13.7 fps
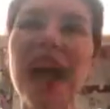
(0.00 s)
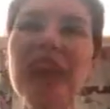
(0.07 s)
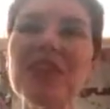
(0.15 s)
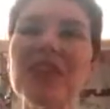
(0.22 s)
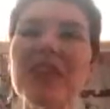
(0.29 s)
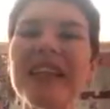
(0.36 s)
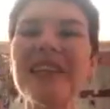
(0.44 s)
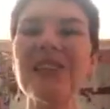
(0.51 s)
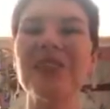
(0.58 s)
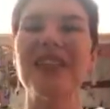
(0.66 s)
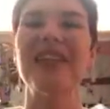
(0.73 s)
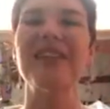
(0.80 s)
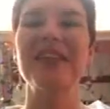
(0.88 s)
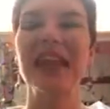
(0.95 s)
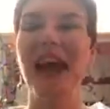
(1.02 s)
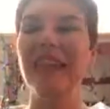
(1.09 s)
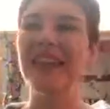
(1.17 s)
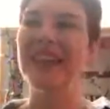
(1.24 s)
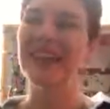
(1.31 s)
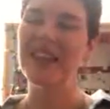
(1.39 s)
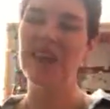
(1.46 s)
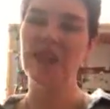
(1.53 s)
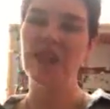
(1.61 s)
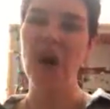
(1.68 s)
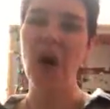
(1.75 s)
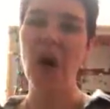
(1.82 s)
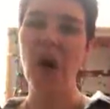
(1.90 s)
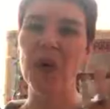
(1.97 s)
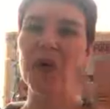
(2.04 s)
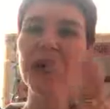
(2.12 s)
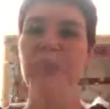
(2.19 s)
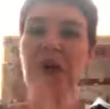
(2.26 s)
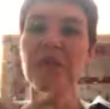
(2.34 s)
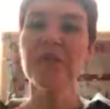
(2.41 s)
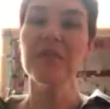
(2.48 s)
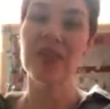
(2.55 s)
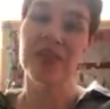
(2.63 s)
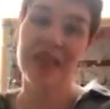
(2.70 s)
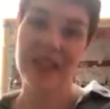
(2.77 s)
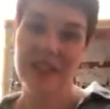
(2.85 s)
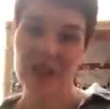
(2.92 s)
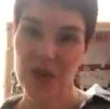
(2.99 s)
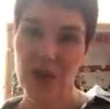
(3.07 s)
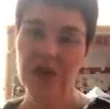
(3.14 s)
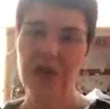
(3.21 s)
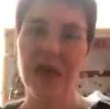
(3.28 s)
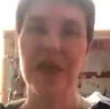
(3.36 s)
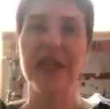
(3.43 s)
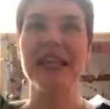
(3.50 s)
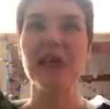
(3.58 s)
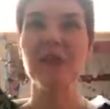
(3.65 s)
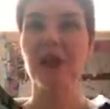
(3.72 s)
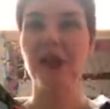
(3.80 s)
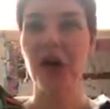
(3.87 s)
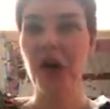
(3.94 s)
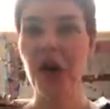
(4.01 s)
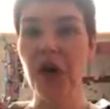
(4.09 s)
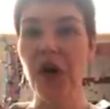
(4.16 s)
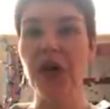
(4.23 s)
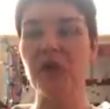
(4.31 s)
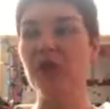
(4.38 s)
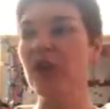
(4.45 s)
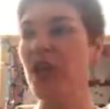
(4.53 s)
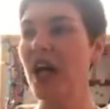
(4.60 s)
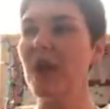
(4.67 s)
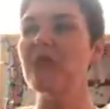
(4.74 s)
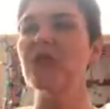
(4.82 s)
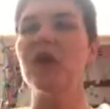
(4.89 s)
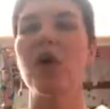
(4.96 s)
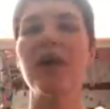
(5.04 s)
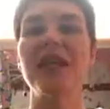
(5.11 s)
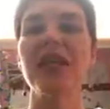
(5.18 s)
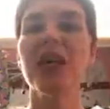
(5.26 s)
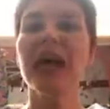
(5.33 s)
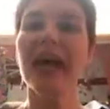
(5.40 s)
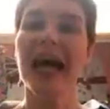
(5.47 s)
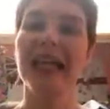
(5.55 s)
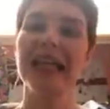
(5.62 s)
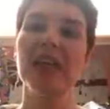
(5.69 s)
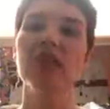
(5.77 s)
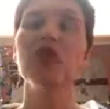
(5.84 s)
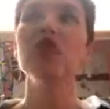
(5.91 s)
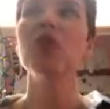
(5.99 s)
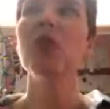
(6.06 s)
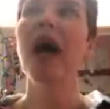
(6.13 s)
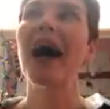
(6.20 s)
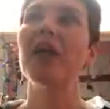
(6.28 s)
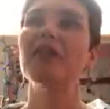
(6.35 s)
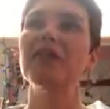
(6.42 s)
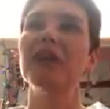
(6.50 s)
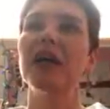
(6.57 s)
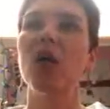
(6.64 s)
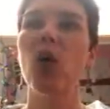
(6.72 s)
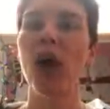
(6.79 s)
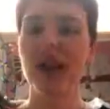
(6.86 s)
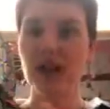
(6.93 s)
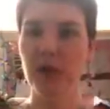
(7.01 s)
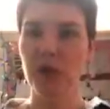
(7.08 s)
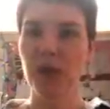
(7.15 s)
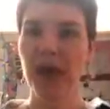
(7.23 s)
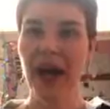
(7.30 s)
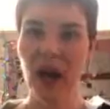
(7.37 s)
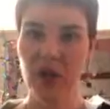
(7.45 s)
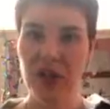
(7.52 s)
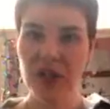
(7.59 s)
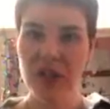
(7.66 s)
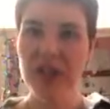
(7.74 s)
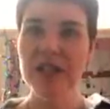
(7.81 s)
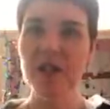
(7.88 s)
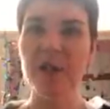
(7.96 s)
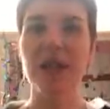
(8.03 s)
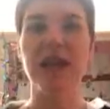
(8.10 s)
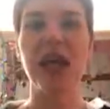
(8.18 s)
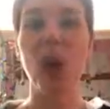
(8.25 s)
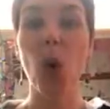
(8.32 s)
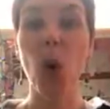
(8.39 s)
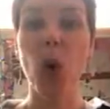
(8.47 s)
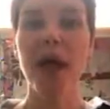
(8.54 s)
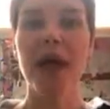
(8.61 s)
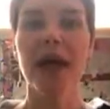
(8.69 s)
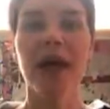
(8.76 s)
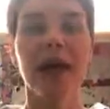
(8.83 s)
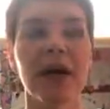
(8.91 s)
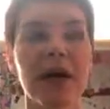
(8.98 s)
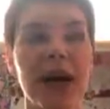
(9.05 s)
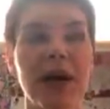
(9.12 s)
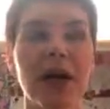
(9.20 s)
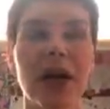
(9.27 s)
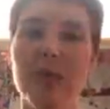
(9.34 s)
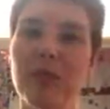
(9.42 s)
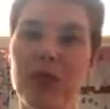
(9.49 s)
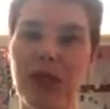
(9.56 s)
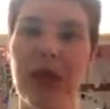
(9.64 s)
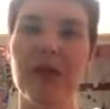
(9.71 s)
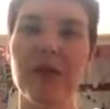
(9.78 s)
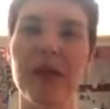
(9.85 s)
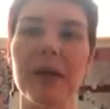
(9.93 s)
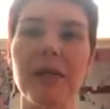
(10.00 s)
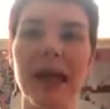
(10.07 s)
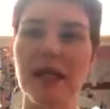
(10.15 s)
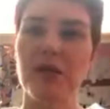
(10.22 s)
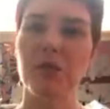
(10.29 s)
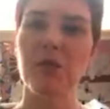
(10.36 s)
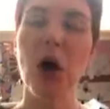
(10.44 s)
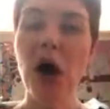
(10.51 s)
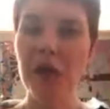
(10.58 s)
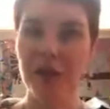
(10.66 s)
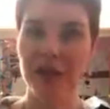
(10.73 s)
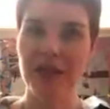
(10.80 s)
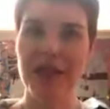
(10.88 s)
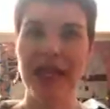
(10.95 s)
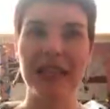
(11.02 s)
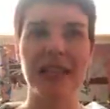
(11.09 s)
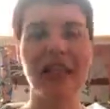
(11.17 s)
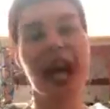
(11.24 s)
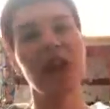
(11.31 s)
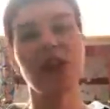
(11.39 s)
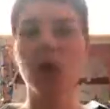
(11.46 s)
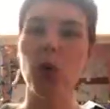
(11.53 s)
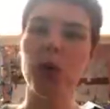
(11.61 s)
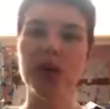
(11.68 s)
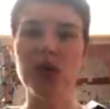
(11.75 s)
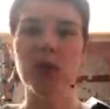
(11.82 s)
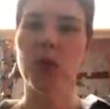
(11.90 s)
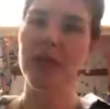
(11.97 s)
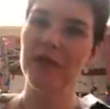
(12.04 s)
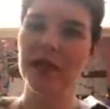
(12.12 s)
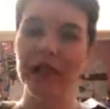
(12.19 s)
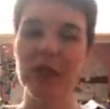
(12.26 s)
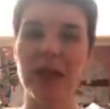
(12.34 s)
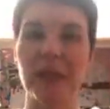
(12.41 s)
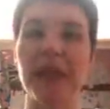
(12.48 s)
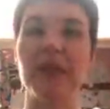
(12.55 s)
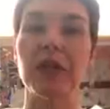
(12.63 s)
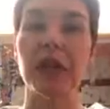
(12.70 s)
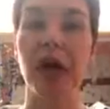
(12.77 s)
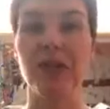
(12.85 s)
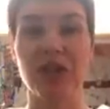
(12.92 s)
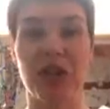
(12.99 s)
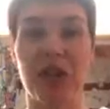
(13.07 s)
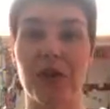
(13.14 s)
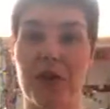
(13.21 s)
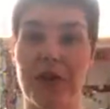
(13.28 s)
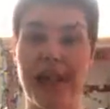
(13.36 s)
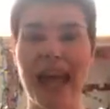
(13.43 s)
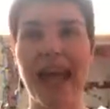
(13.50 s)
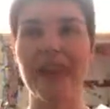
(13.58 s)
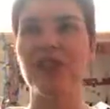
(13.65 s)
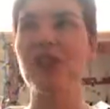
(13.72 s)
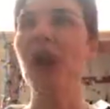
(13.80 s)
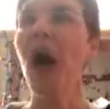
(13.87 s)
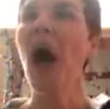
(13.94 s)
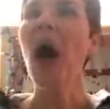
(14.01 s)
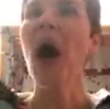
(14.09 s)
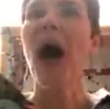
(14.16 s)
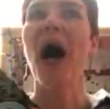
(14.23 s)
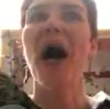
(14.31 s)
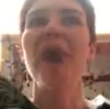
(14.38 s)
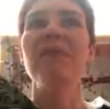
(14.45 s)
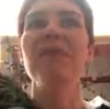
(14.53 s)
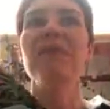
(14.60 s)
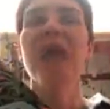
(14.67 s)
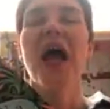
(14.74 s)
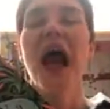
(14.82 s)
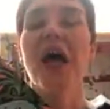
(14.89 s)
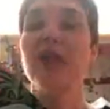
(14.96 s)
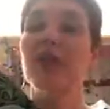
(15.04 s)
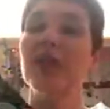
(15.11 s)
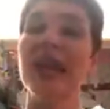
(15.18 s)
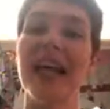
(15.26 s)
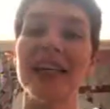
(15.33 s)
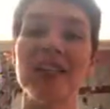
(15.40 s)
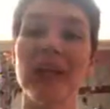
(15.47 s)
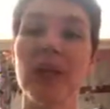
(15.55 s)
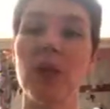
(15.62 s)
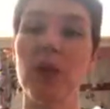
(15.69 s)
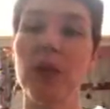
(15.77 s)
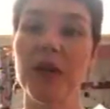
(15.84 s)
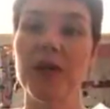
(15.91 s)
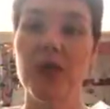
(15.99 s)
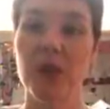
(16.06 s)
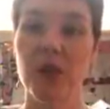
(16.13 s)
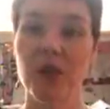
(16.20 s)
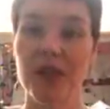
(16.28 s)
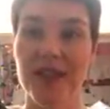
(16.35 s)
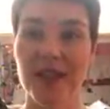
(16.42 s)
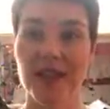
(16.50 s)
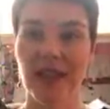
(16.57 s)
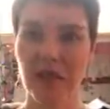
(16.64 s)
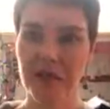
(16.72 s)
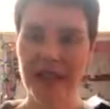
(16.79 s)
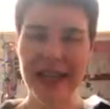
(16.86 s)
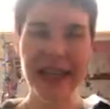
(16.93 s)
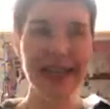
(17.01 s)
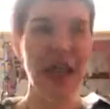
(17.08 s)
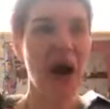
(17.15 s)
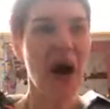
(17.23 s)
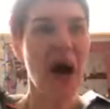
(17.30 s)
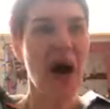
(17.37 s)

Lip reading: And it's really interesting when and then the whole mystery kicks off with the girl and where she comes from. And again, you do have quite a few characters, but they all kind of come together. It makes perfect sense how they're all interweave and intermingle and come together in the end. I thought the ending was lovely.